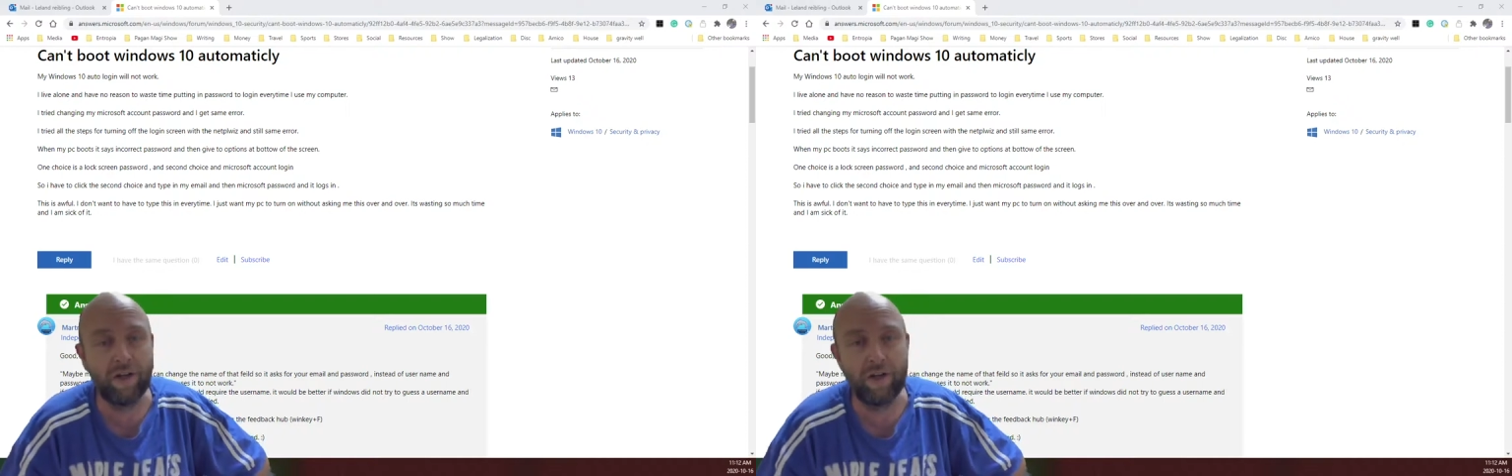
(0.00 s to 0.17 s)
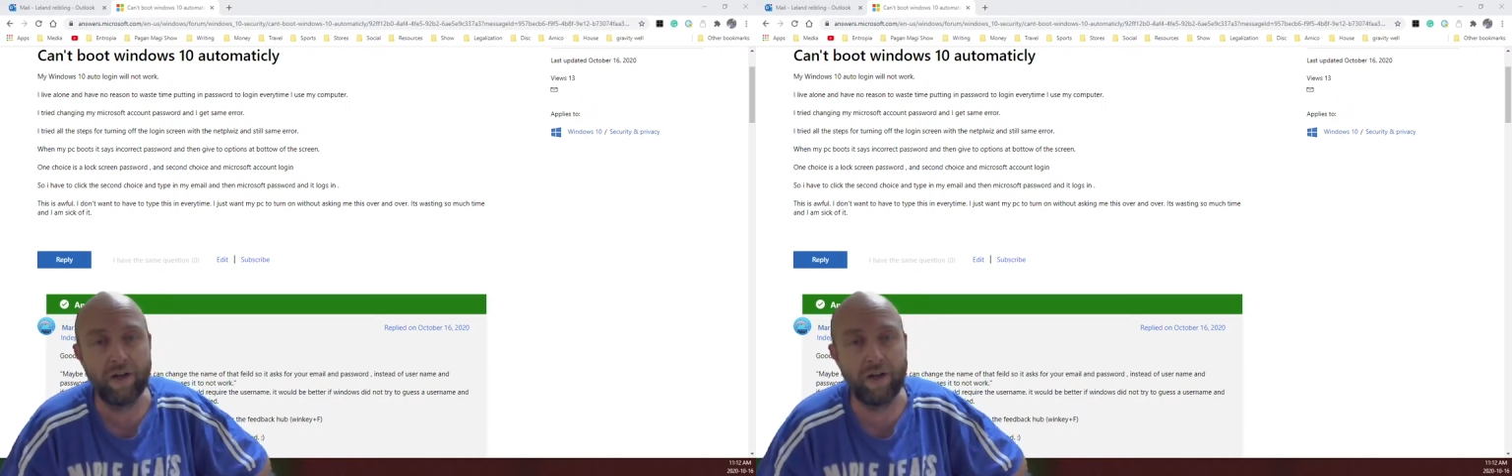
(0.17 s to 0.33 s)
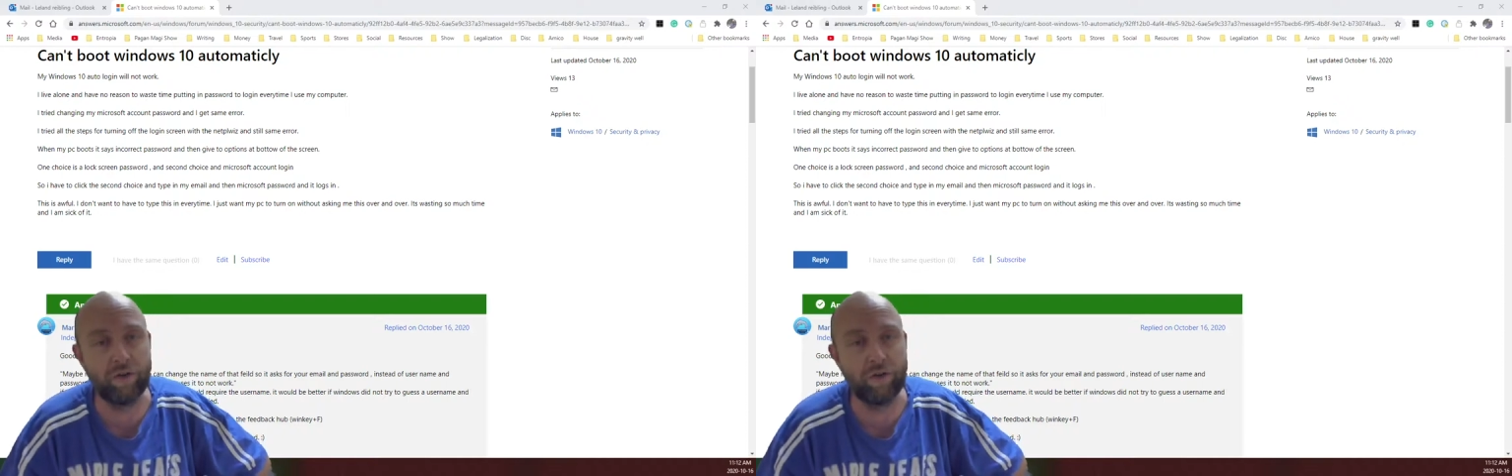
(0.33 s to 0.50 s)

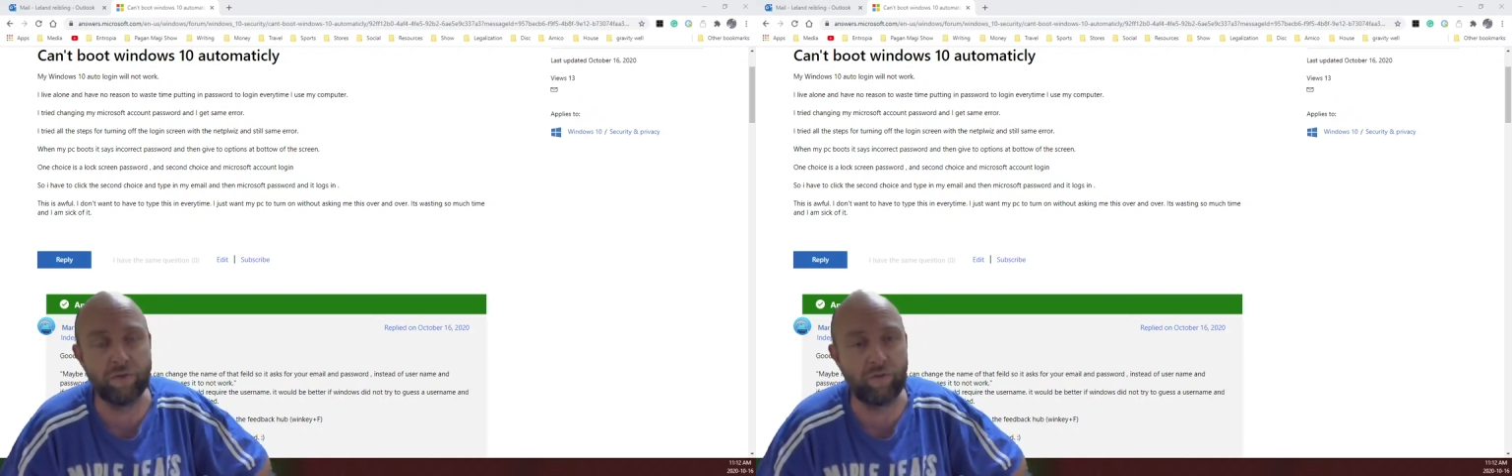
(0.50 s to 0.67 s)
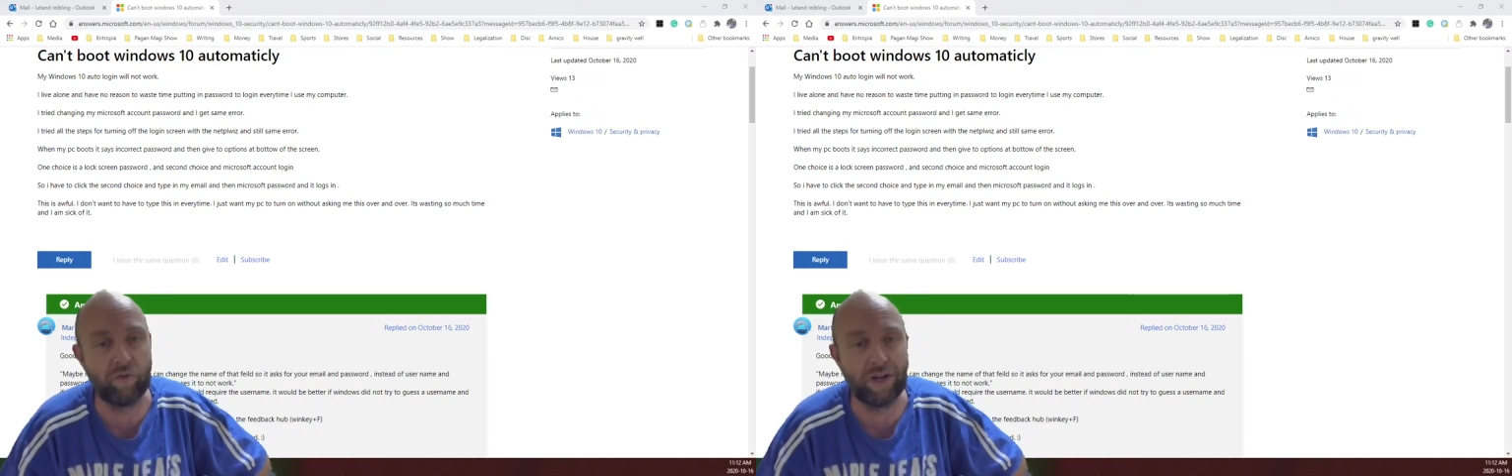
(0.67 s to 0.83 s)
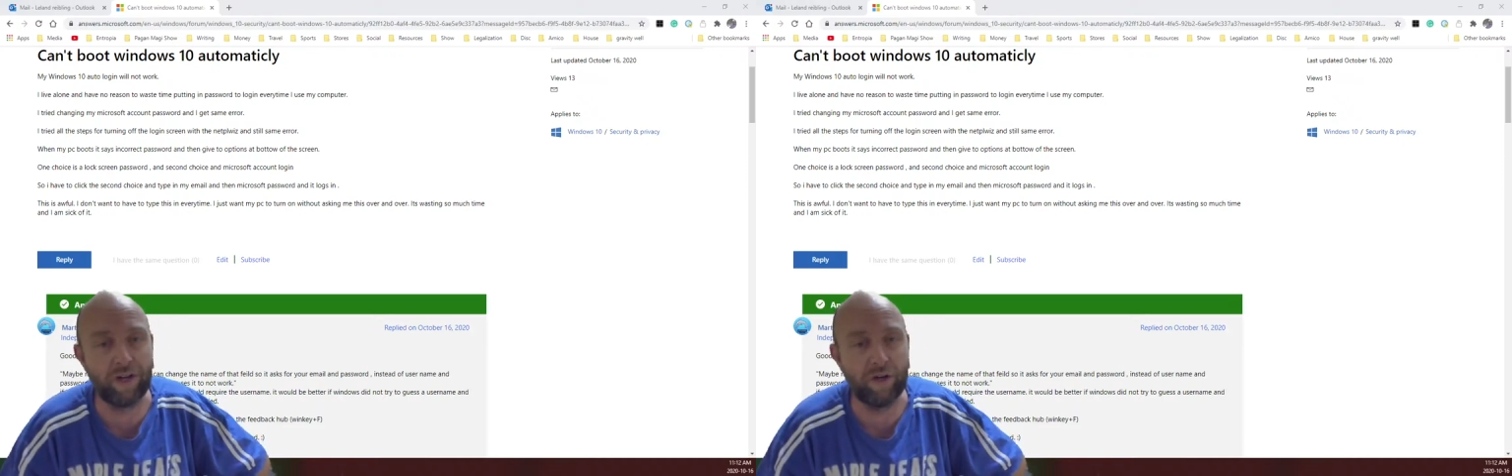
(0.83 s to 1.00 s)
I know it's
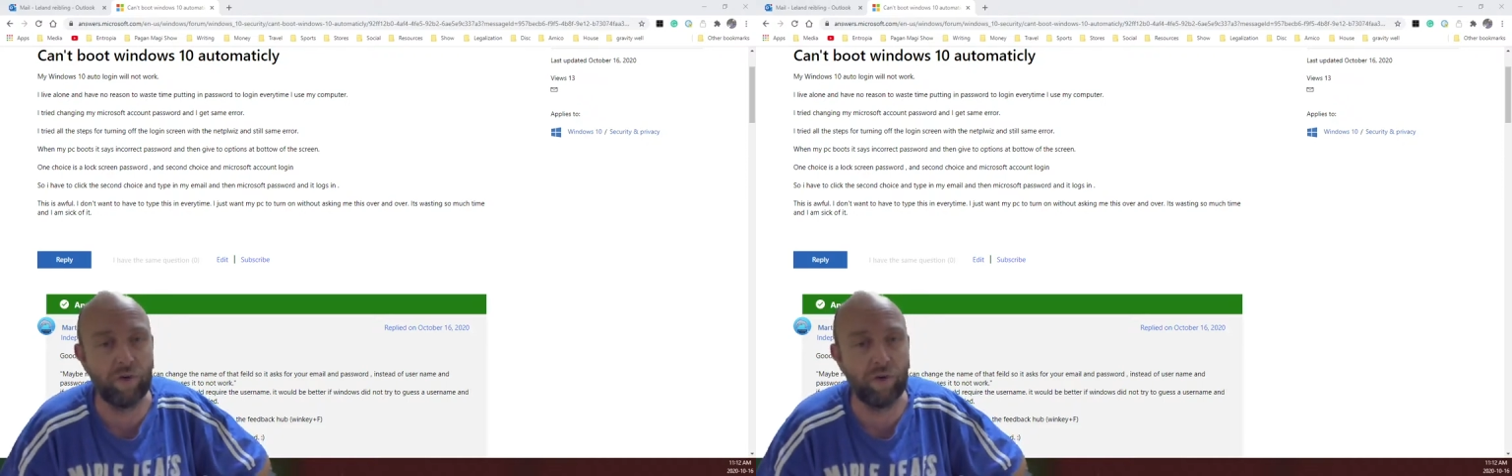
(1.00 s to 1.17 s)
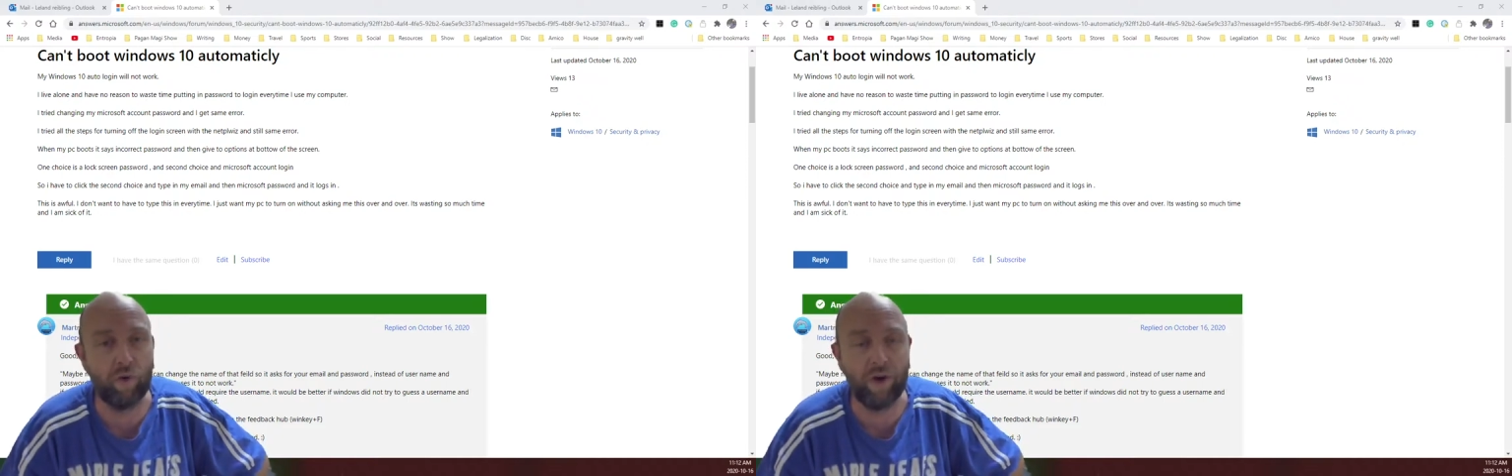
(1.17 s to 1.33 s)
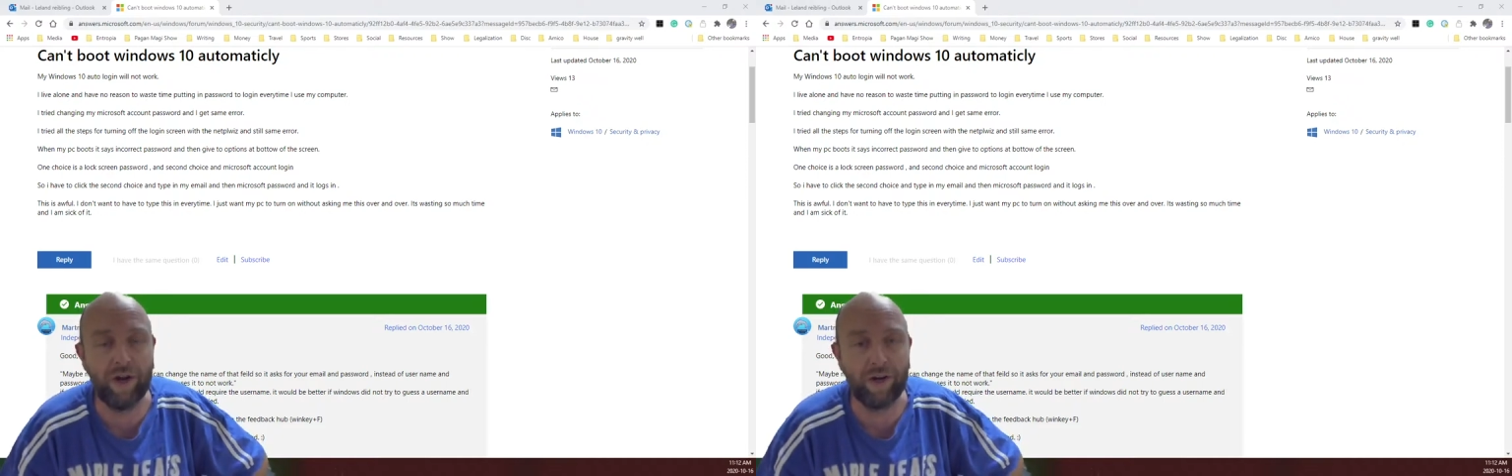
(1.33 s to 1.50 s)
freaking annoying